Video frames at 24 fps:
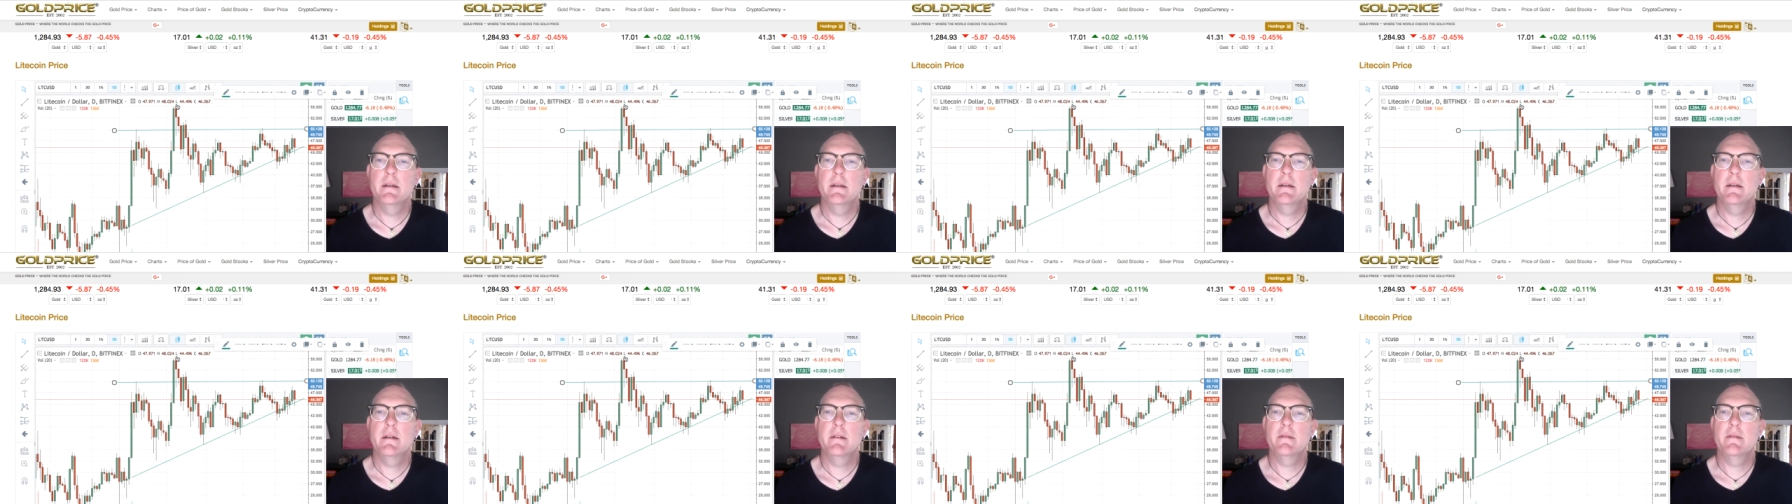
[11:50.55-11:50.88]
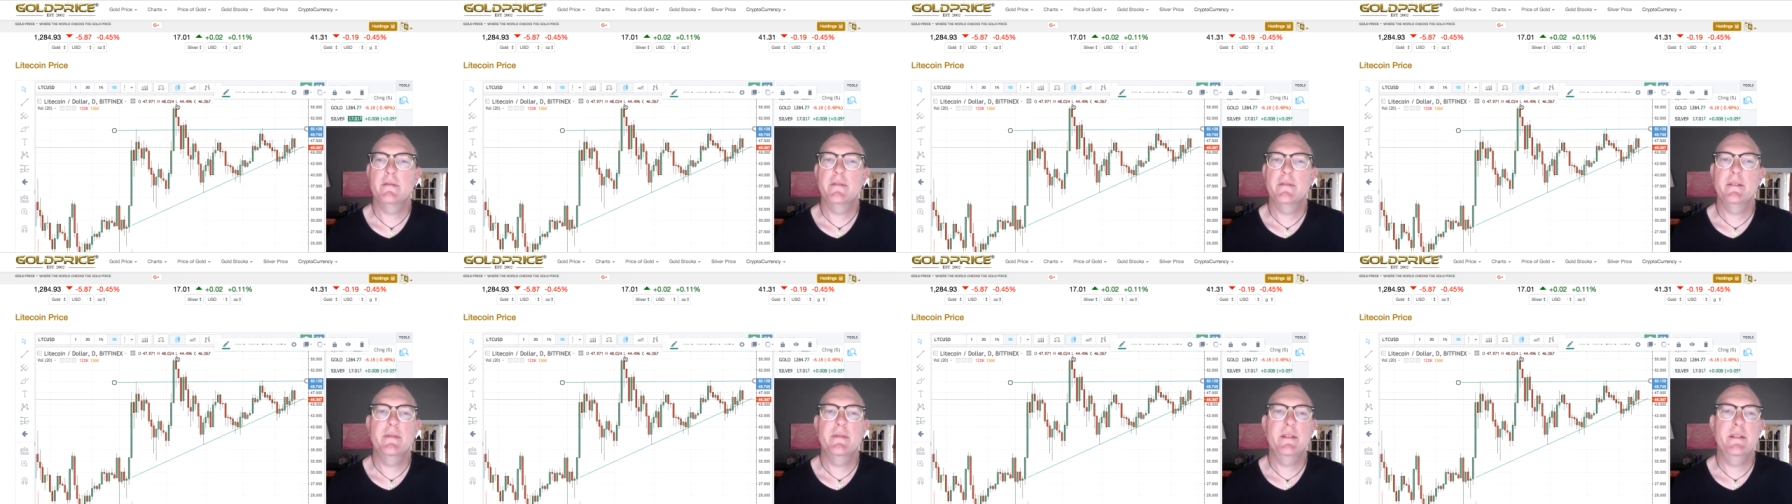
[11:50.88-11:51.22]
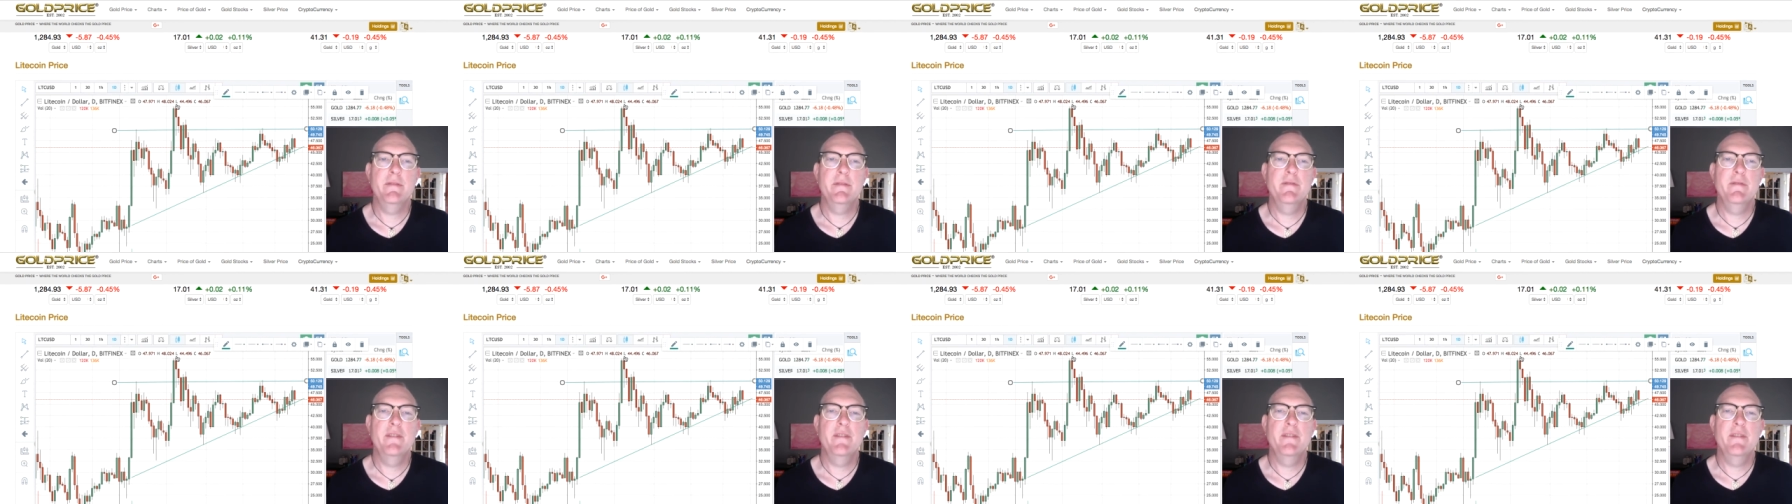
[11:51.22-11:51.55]
called
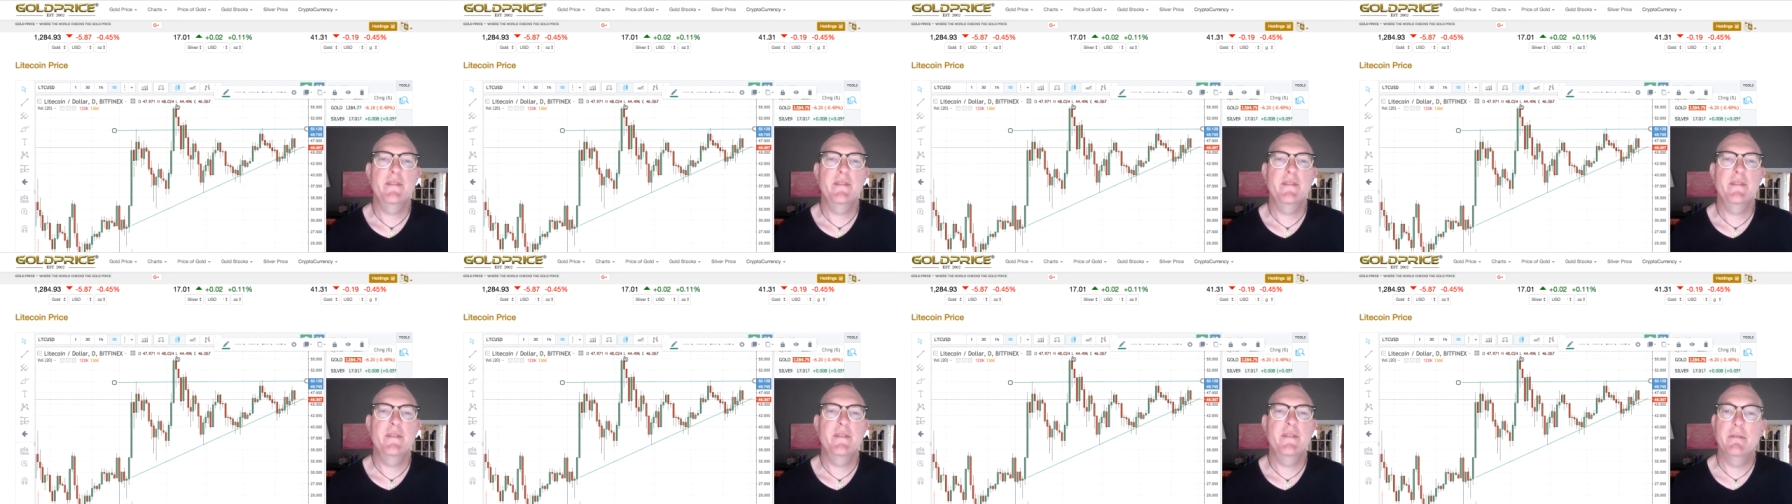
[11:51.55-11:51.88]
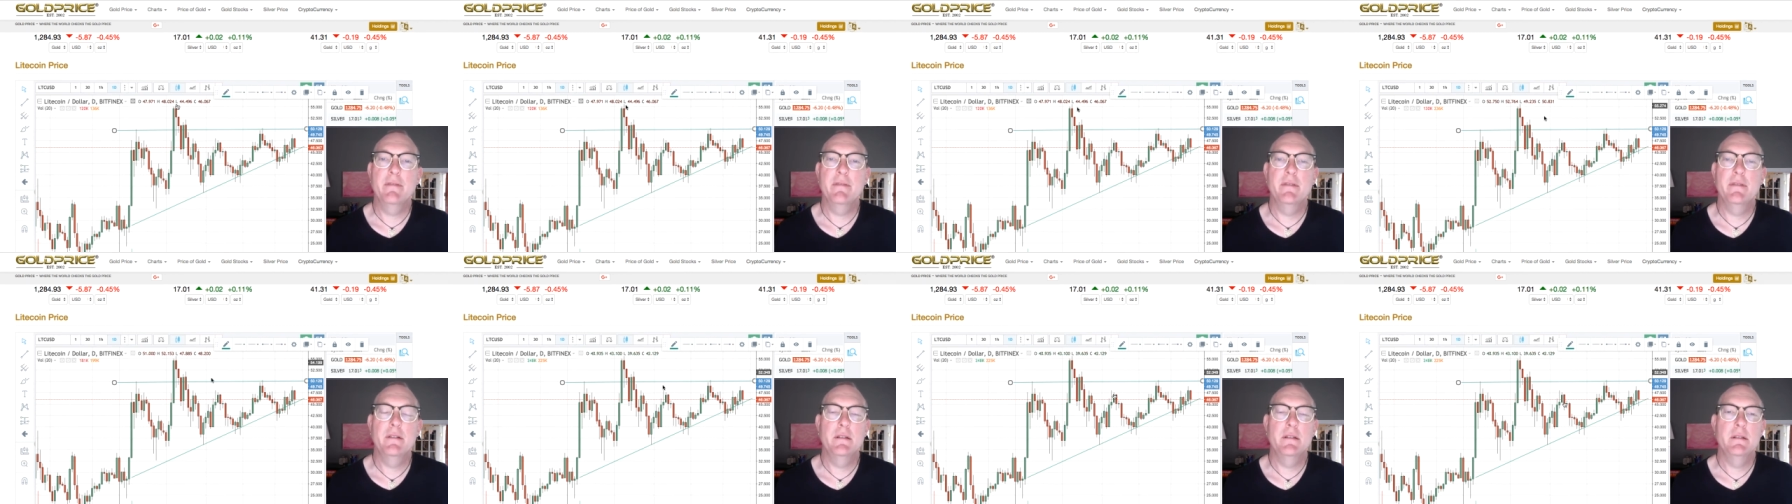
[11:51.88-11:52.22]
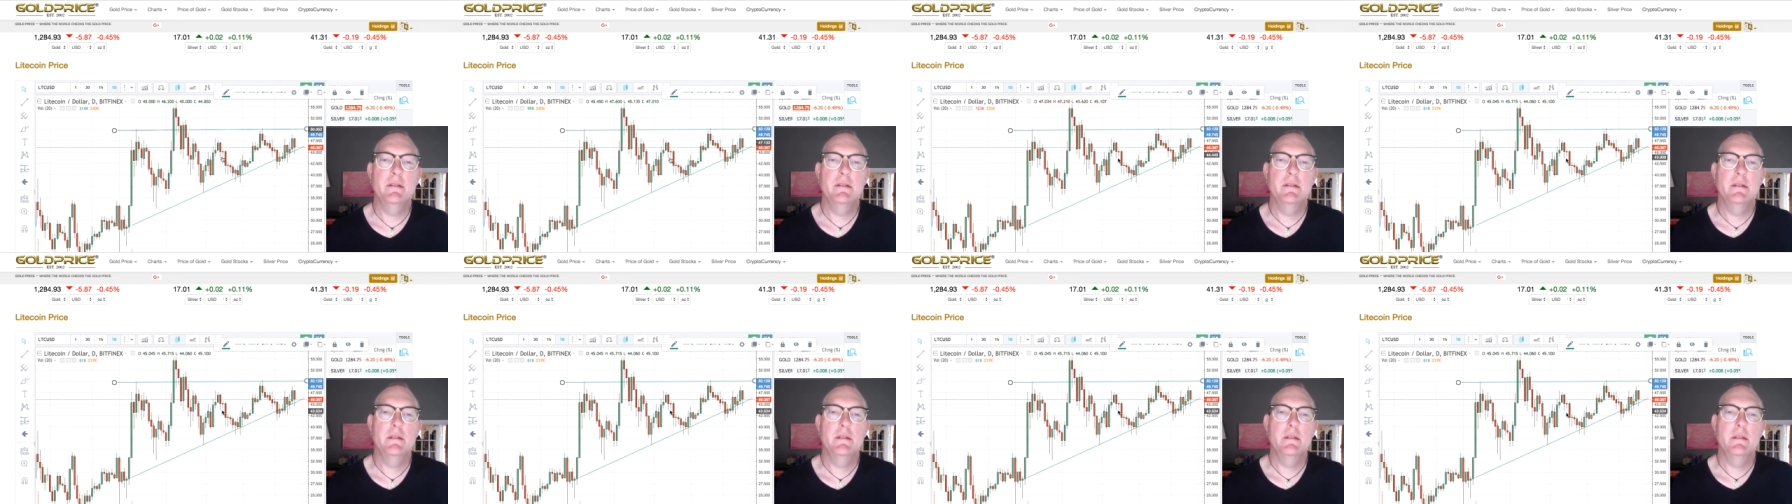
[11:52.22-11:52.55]
fifty-five,
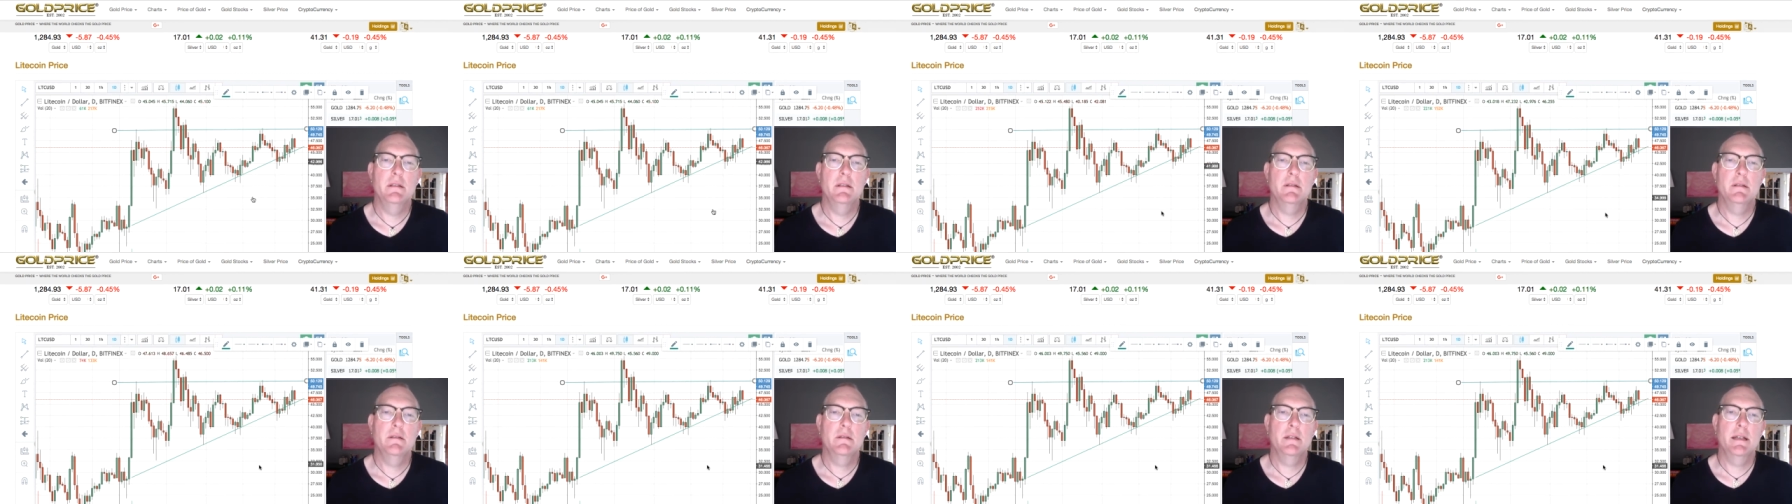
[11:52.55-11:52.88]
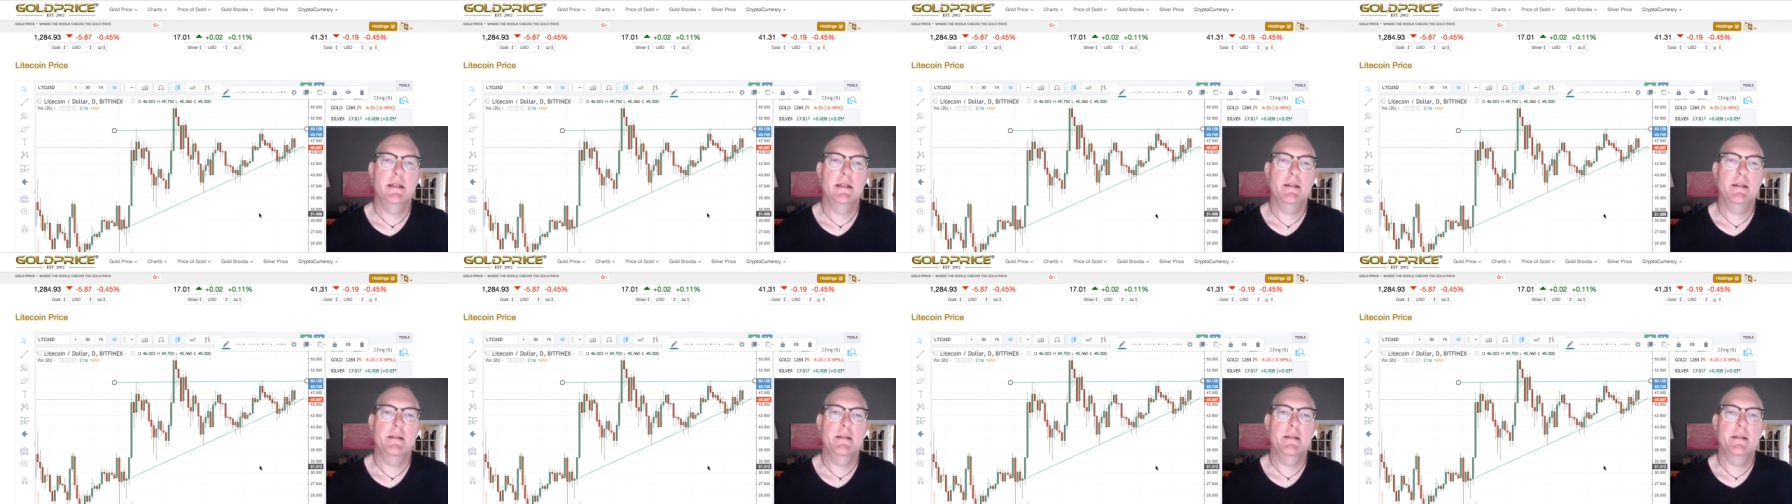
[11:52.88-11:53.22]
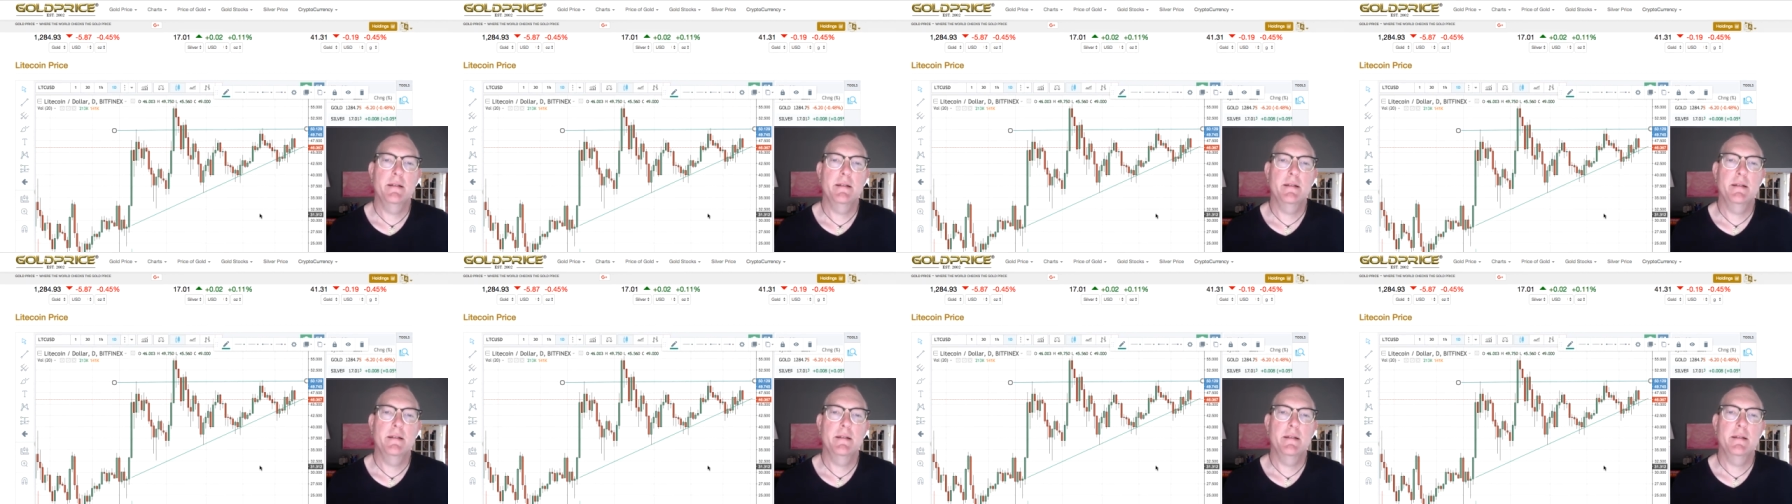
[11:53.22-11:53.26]
right?